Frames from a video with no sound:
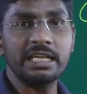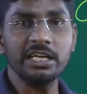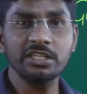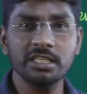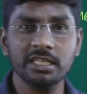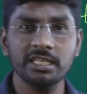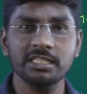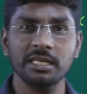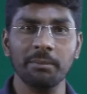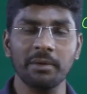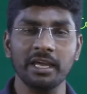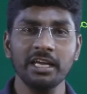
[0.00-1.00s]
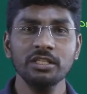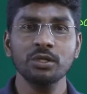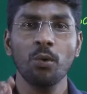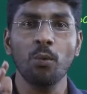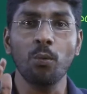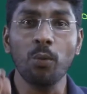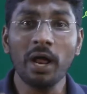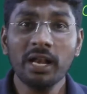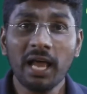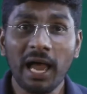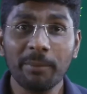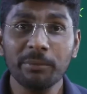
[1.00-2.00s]
Degeneracy means
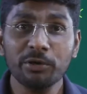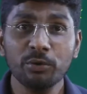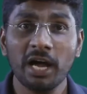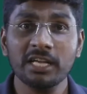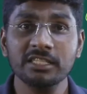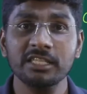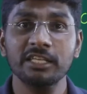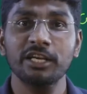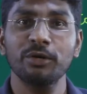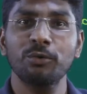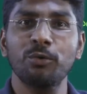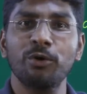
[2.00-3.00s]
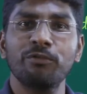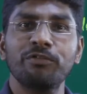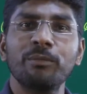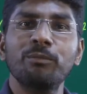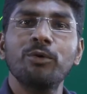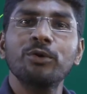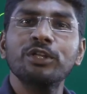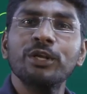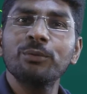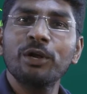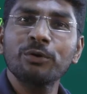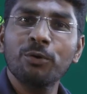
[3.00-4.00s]
one amino acid can code for more
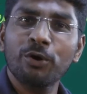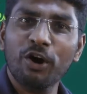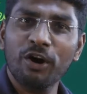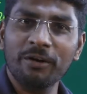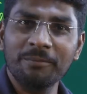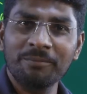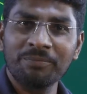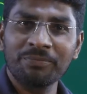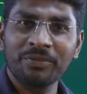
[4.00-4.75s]
one codon.